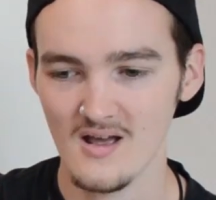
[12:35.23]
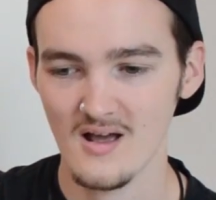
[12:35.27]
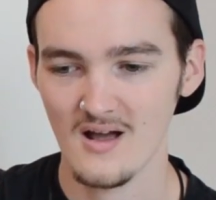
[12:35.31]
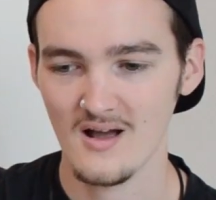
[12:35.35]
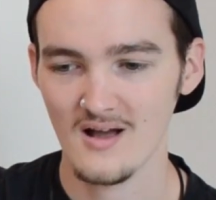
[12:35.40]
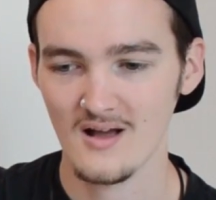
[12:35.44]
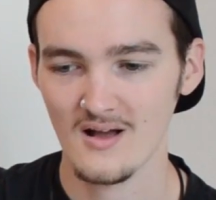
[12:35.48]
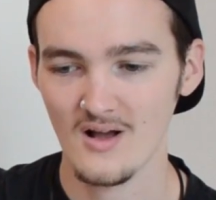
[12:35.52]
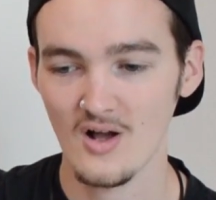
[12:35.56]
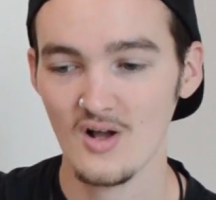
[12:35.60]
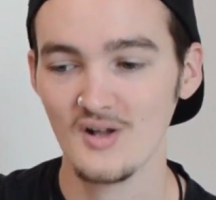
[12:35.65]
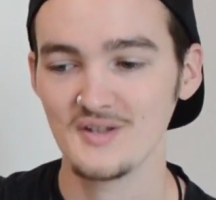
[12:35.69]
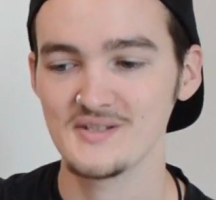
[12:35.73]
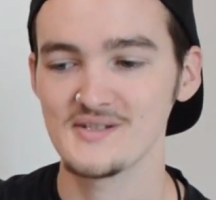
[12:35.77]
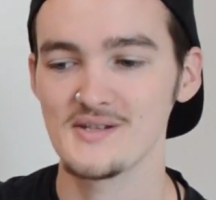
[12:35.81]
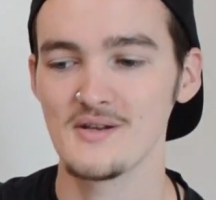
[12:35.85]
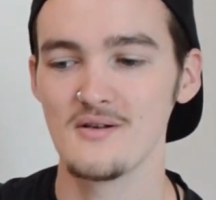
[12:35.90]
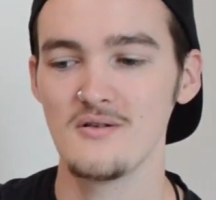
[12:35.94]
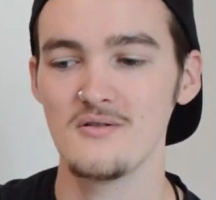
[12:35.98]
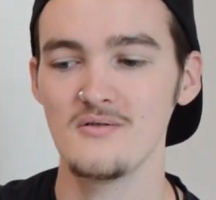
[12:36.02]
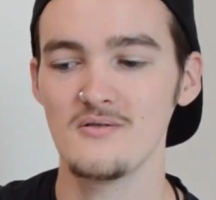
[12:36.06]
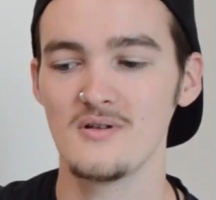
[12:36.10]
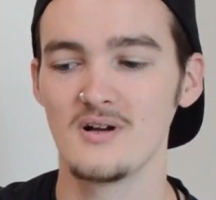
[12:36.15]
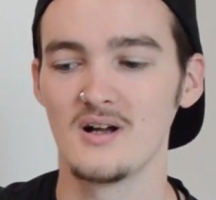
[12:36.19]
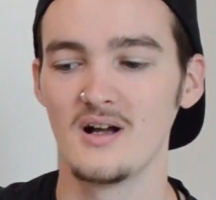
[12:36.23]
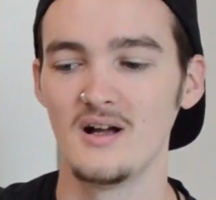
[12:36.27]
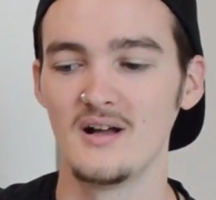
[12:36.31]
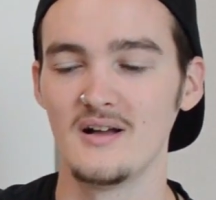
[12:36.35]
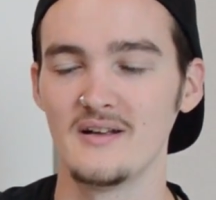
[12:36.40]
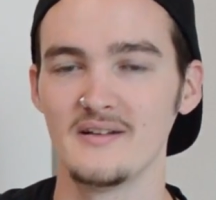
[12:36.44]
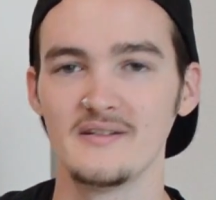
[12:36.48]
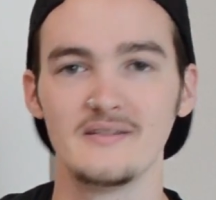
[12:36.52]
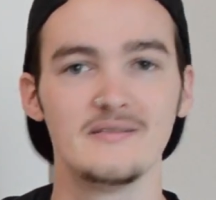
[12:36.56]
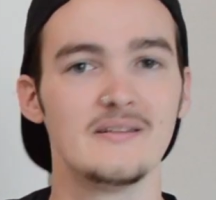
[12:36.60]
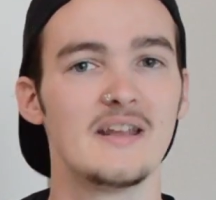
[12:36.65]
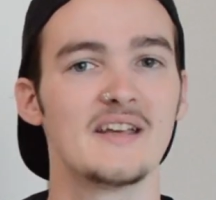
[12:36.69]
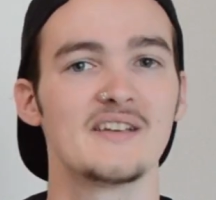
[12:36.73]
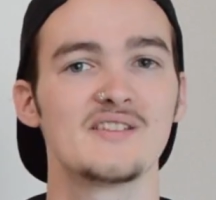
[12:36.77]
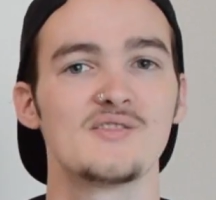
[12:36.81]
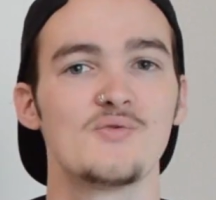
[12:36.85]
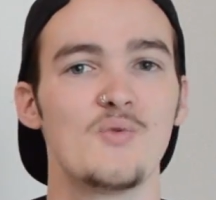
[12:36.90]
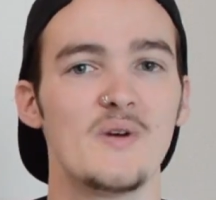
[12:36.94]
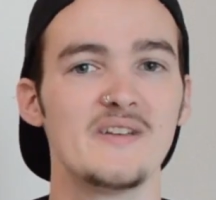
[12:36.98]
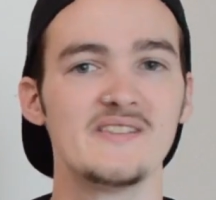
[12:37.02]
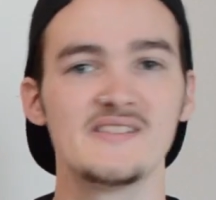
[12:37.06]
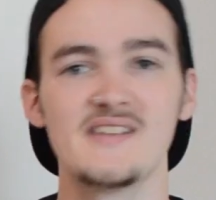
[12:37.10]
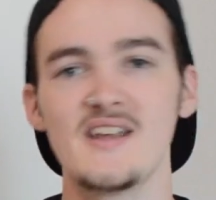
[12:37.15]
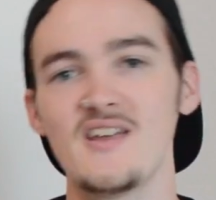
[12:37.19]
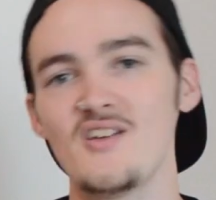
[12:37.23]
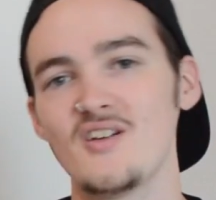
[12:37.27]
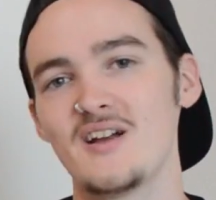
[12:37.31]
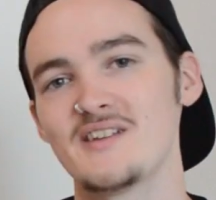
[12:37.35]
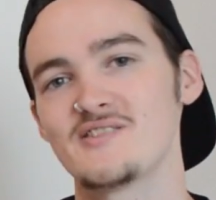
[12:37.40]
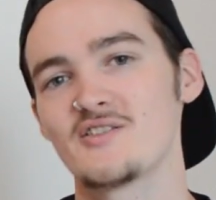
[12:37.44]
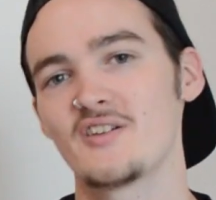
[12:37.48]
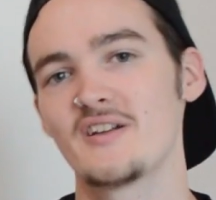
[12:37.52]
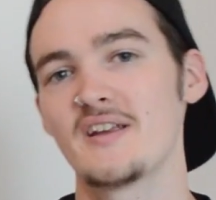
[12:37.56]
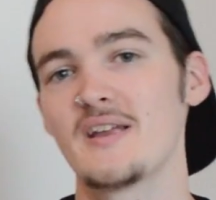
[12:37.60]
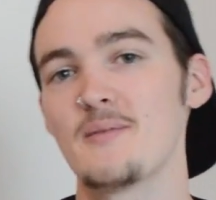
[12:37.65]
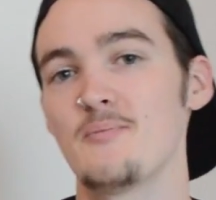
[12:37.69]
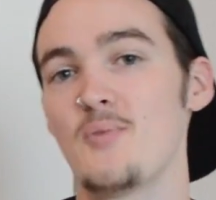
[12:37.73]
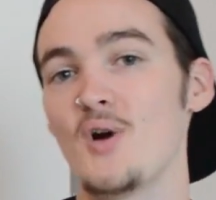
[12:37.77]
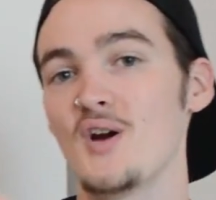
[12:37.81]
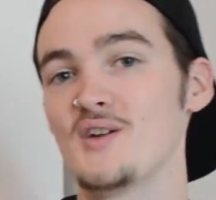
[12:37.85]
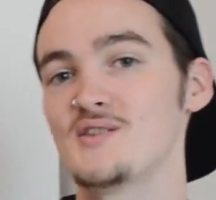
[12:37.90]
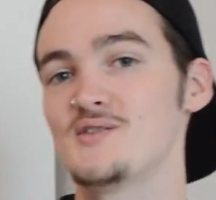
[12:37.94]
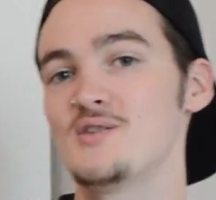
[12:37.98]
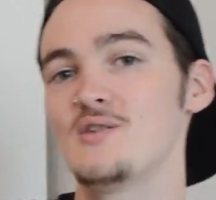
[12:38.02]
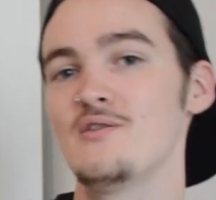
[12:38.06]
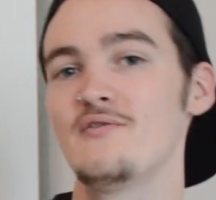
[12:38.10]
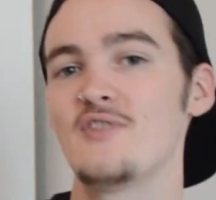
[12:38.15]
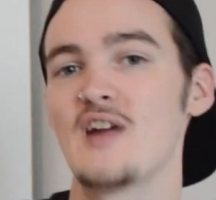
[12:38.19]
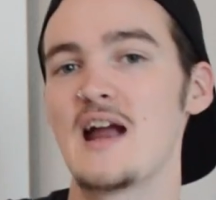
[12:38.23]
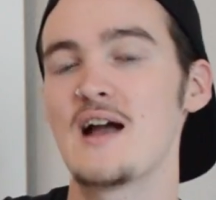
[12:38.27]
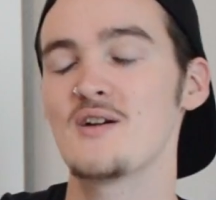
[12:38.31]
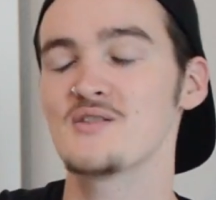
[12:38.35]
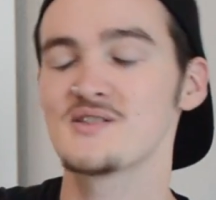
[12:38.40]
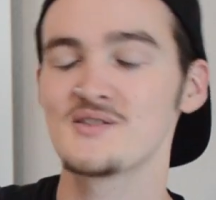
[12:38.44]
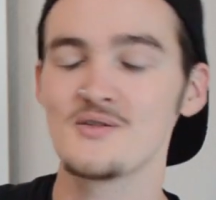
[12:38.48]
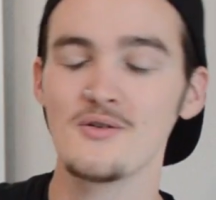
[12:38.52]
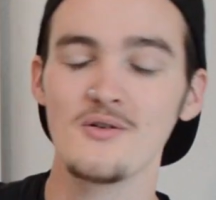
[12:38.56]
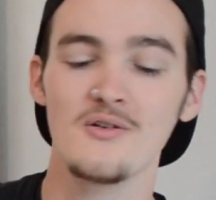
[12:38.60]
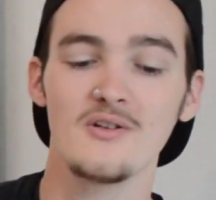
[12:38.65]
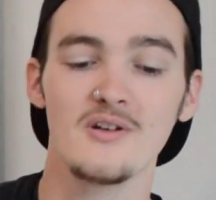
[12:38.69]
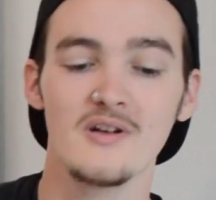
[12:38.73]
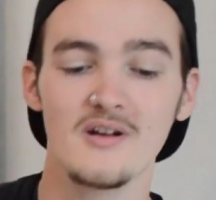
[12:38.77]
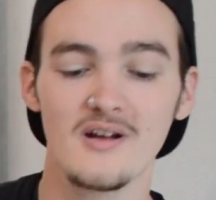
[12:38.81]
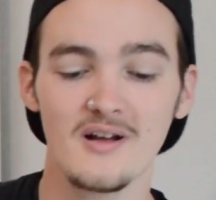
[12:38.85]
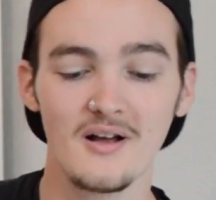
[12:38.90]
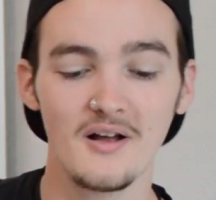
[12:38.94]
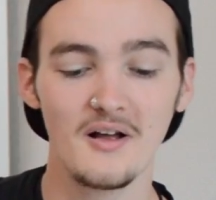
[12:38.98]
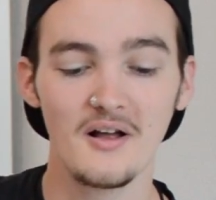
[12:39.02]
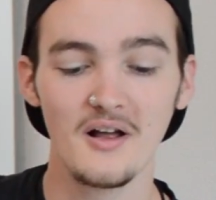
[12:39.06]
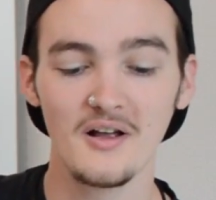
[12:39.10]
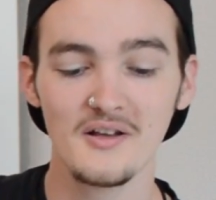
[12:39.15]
Also, next Wednesday you guys are gonna get part 2 of your house tour.